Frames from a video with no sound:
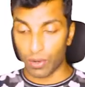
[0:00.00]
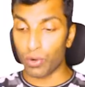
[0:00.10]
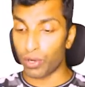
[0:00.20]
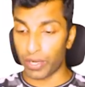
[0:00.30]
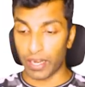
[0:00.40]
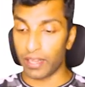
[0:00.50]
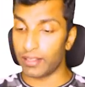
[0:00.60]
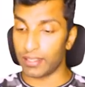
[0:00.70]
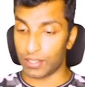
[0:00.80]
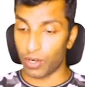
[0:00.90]
hook or
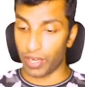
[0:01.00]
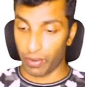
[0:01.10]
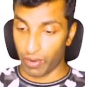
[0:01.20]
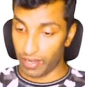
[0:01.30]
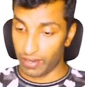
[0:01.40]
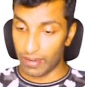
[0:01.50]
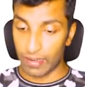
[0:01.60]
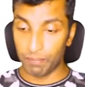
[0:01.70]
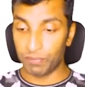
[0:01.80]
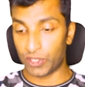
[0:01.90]
anything is not required.
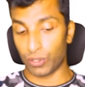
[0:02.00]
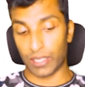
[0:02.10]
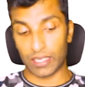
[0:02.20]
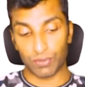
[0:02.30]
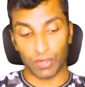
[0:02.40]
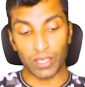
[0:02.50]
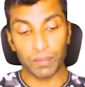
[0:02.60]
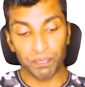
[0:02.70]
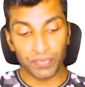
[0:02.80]
So that is what